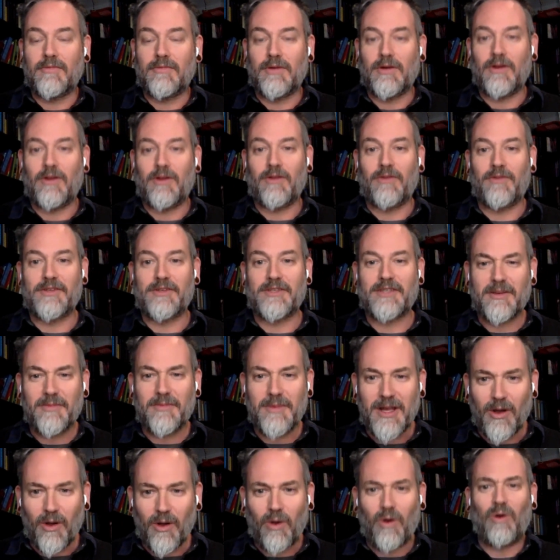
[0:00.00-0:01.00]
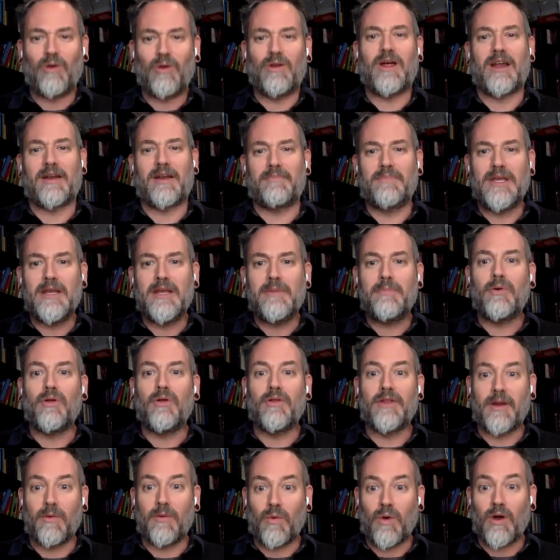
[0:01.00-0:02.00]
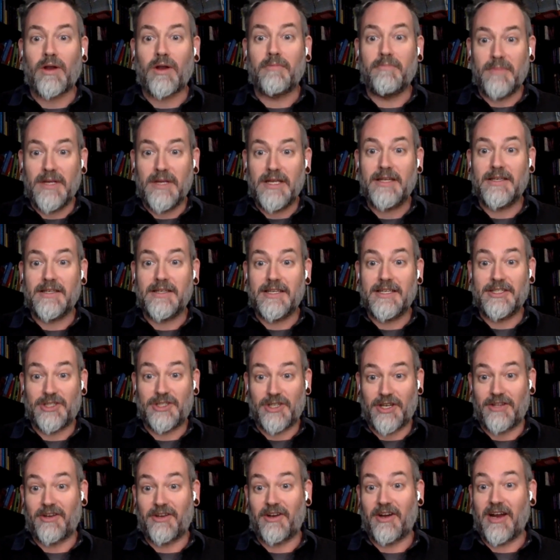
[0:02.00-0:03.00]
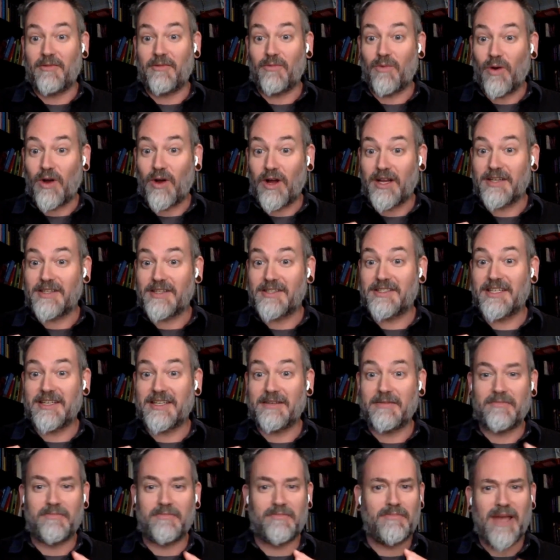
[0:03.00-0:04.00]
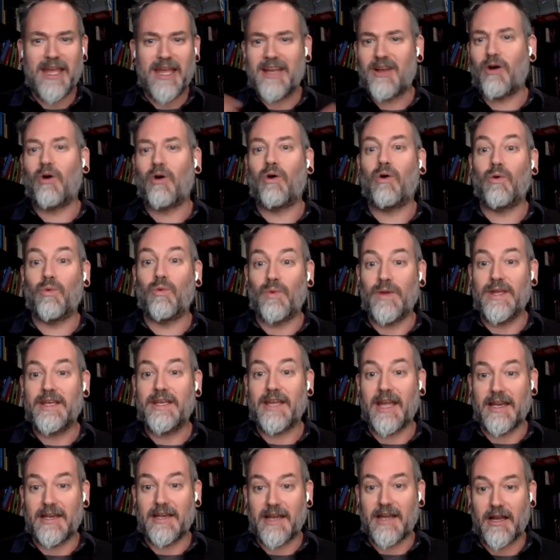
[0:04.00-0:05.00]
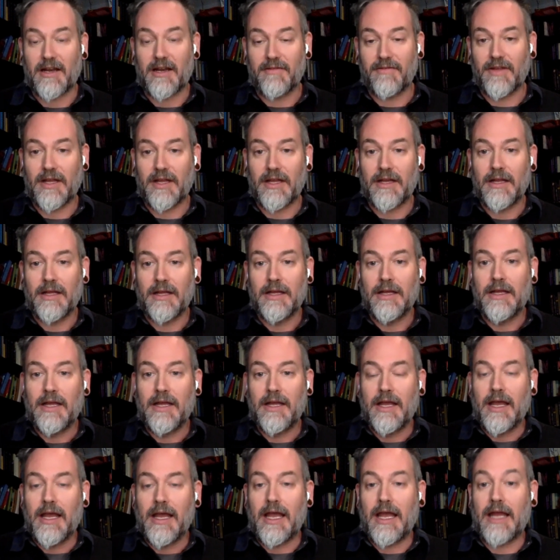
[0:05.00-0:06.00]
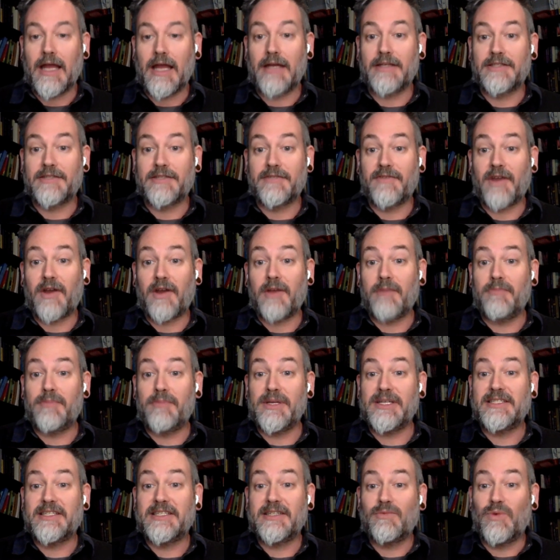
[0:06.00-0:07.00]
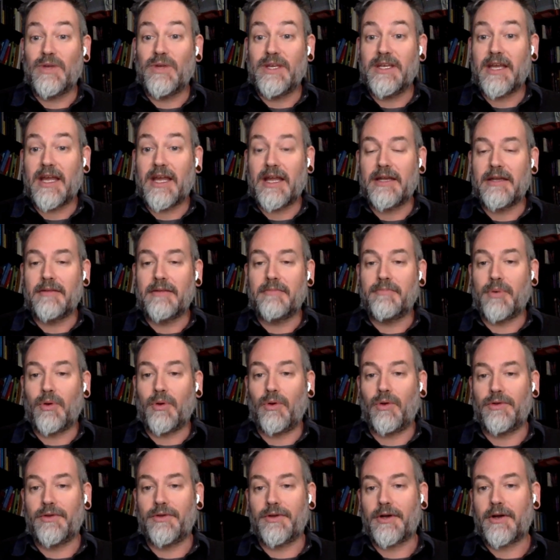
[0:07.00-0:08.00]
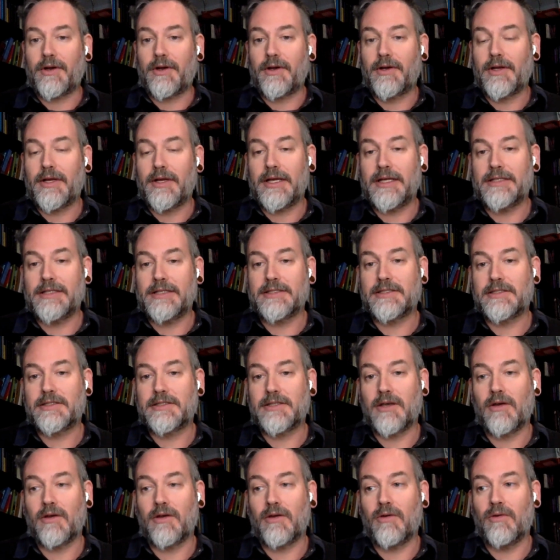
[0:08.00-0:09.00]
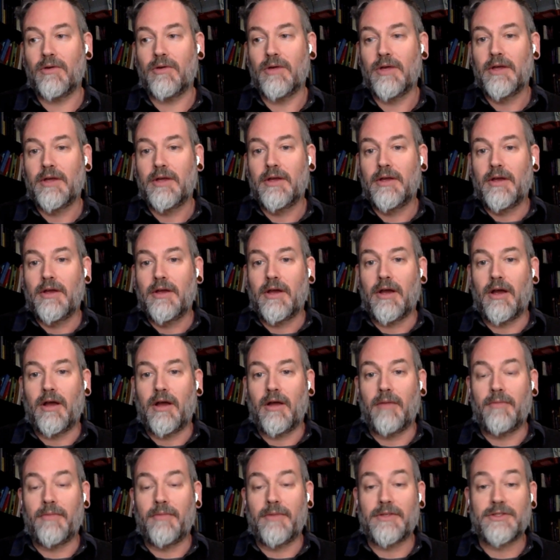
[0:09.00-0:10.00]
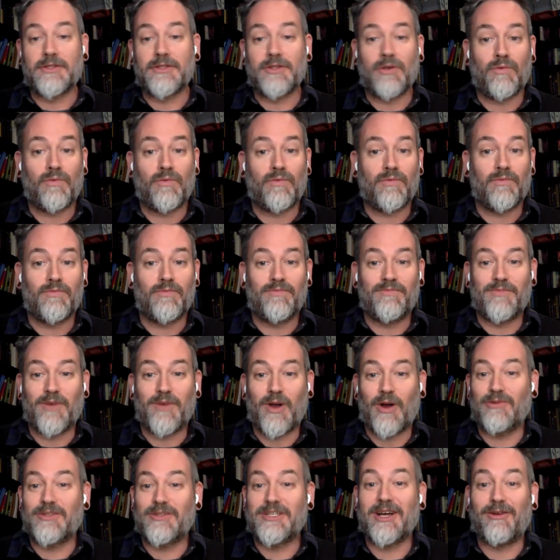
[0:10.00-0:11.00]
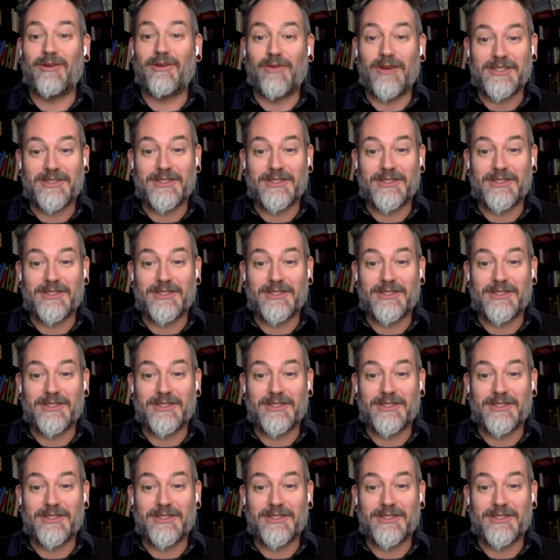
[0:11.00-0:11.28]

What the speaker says: well, there's going to be a whole lot of people that want to meet each other and want to make a whole weekend out of it. and it's a very busy weekend in Boulder. And so there's no hotel